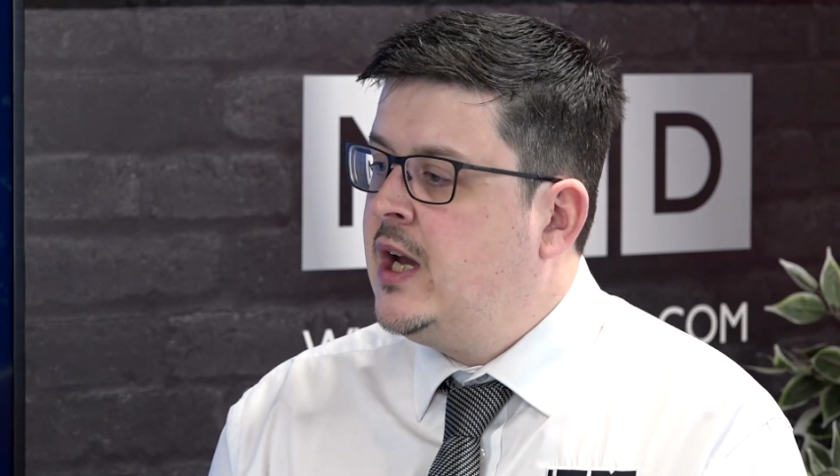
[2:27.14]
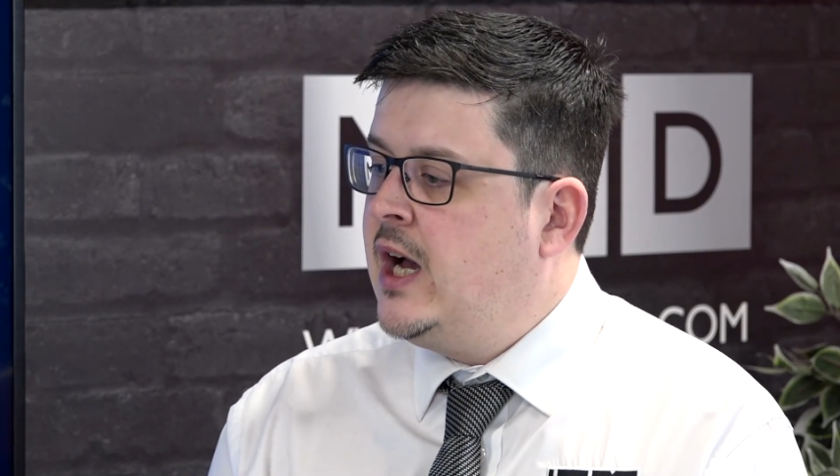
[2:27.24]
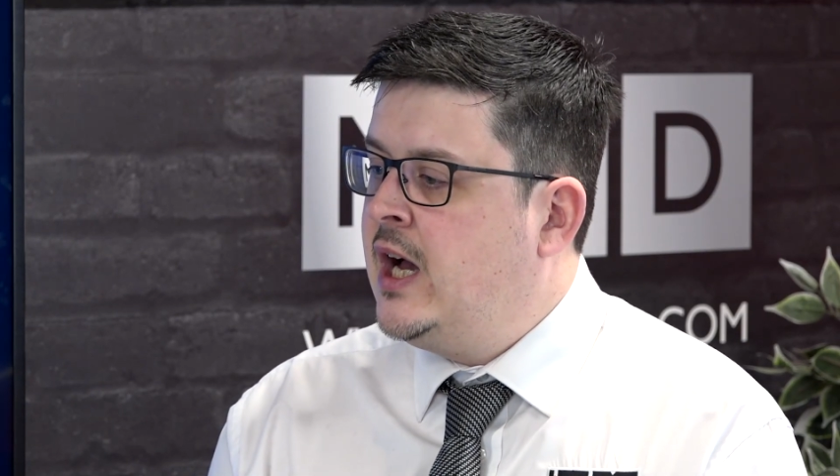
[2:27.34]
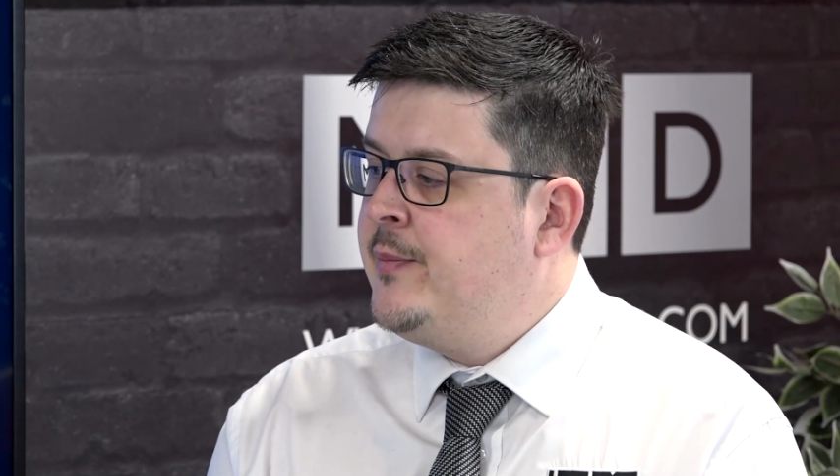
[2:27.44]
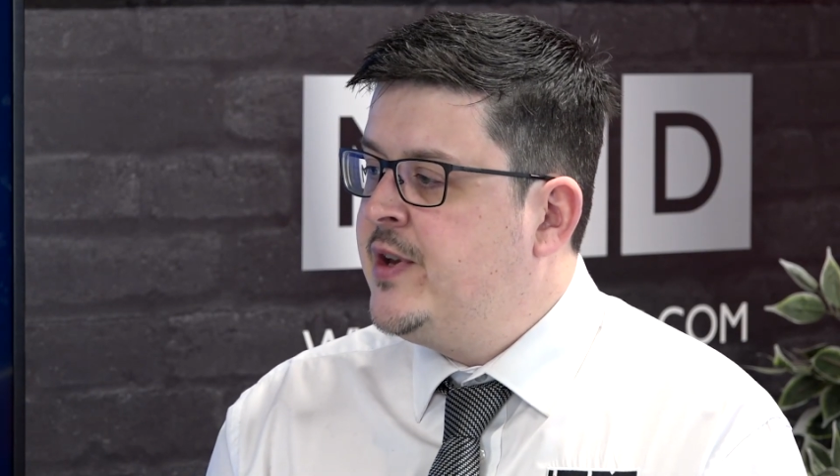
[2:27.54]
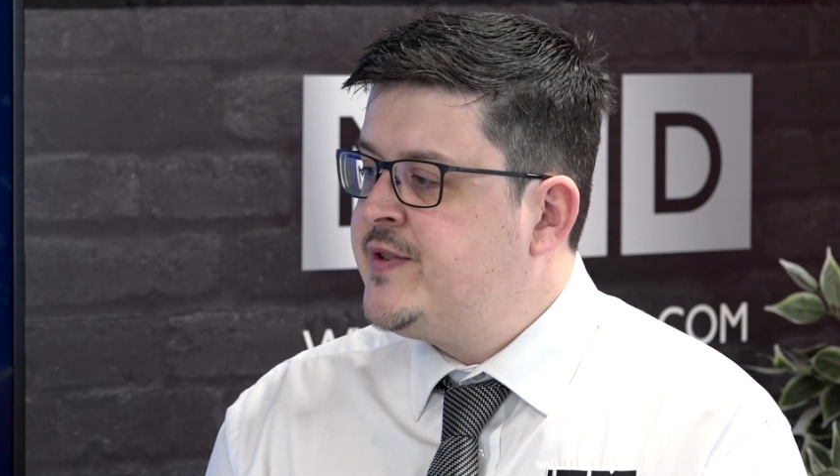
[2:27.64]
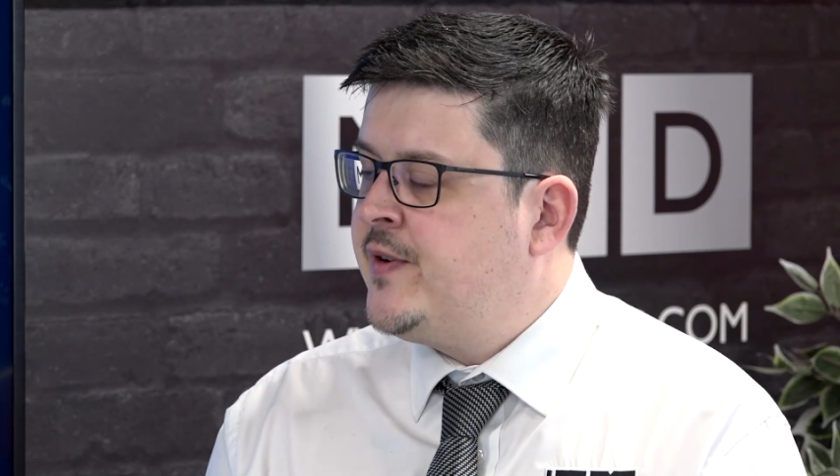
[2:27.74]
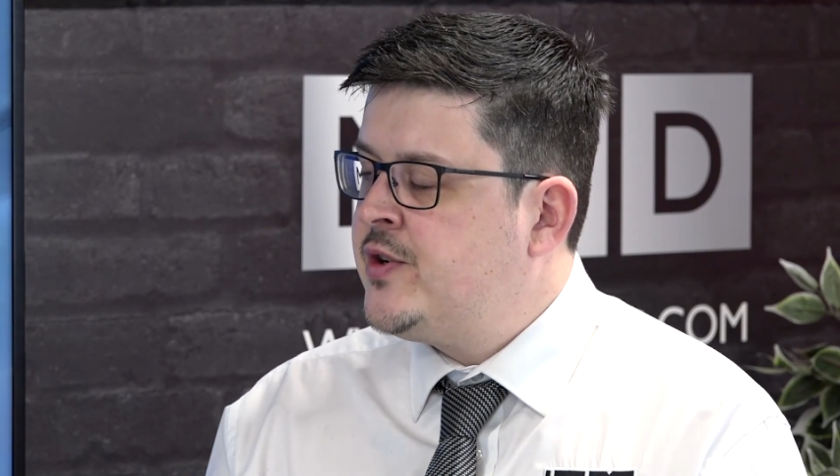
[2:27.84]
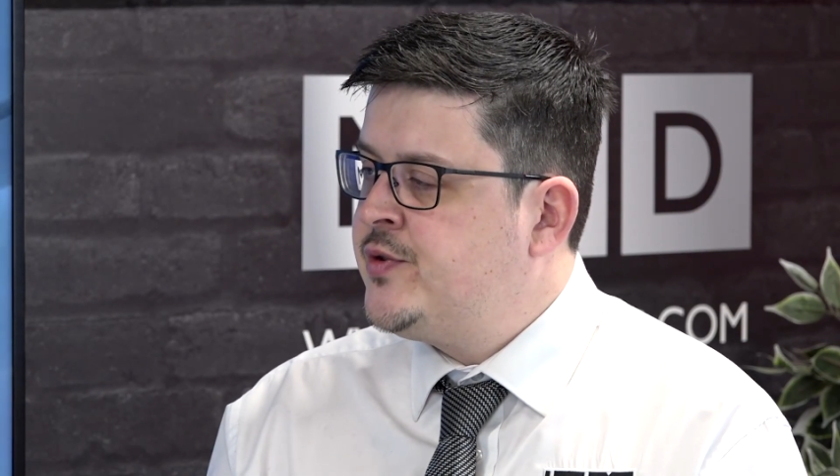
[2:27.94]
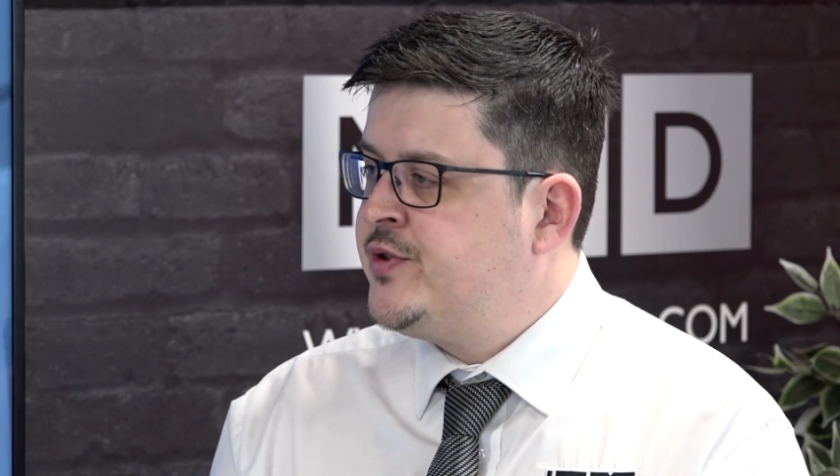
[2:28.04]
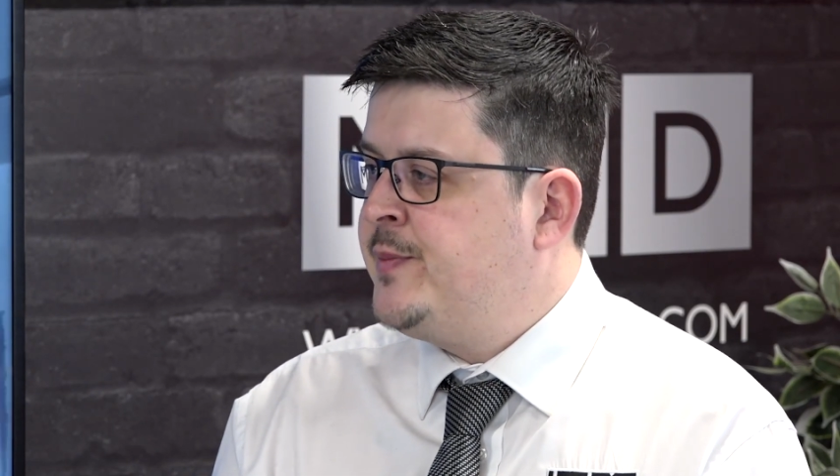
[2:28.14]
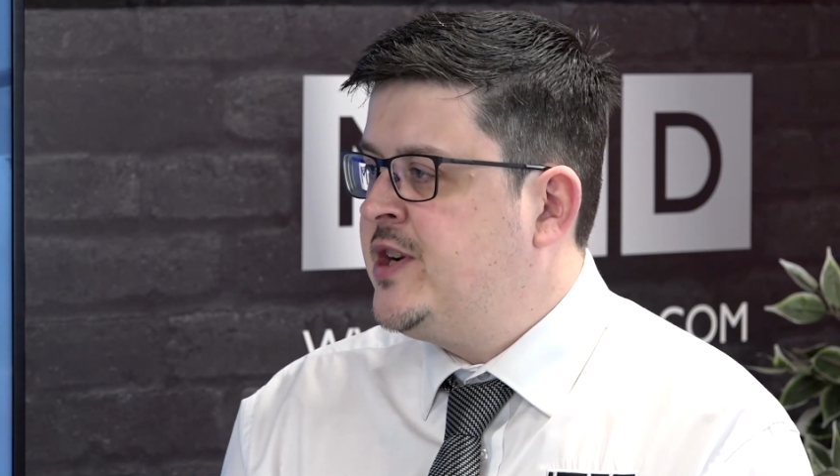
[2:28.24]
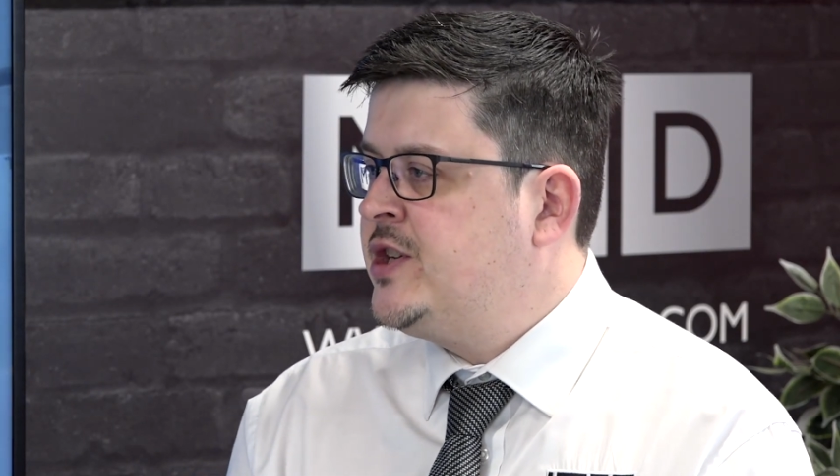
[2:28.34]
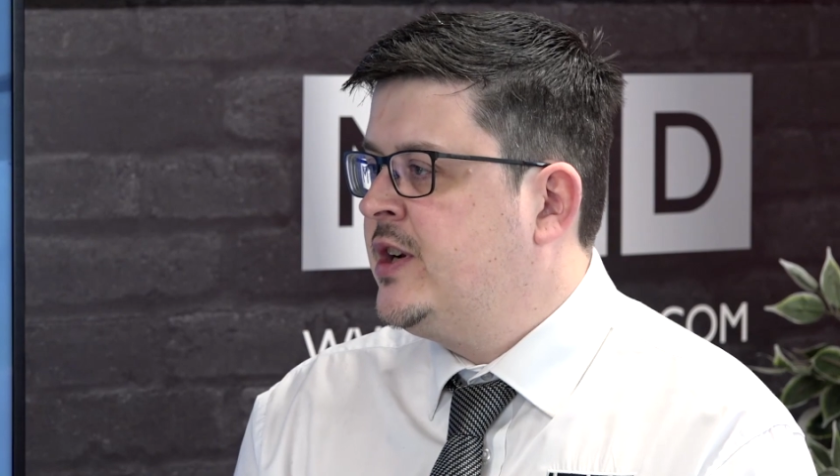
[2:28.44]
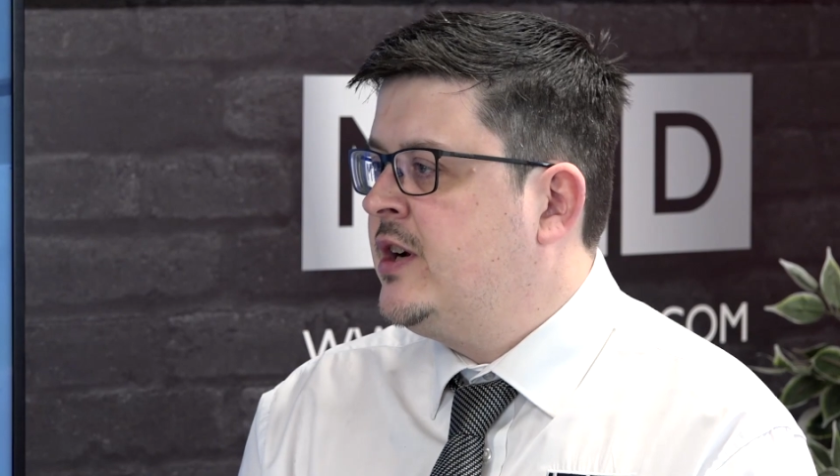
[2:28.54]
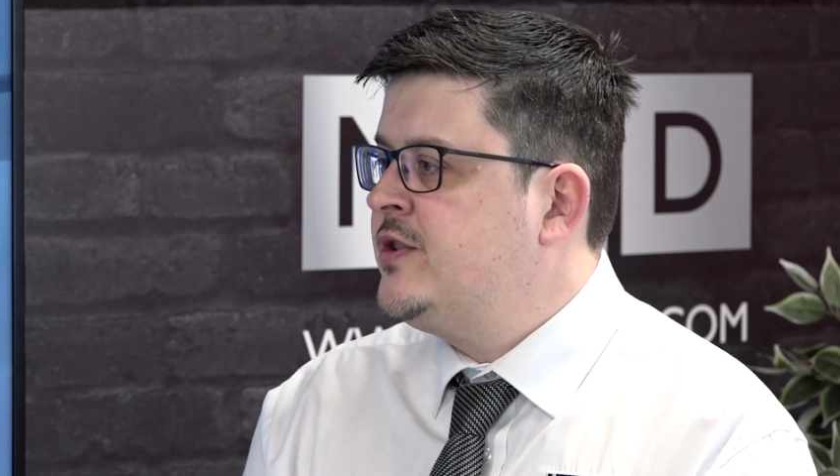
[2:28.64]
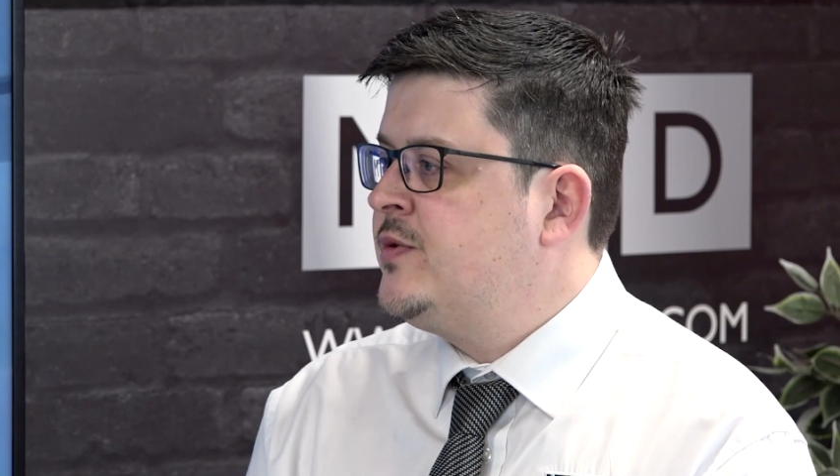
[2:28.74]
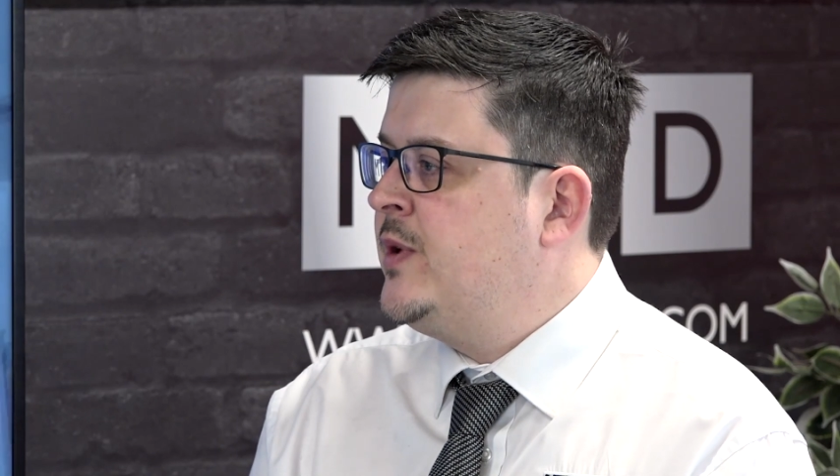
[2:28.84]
As far as automation goes,